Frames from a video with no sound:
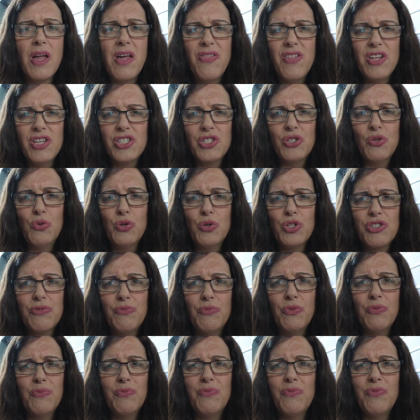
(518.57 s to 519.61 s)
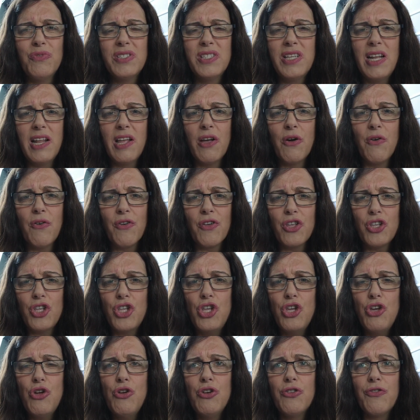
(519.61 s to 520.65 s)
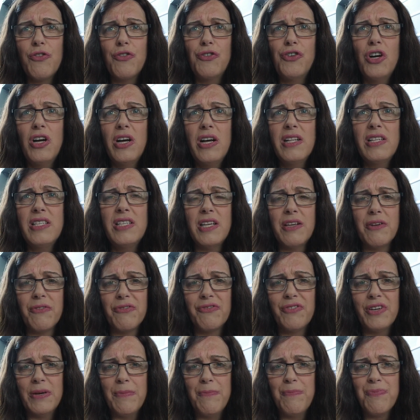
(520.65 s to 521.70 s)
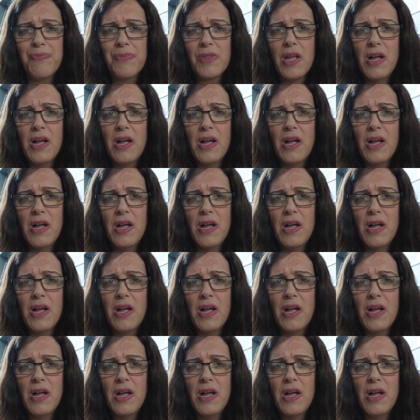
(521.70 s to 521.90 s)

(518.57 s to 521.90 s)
There's stalls from selling a huge variety of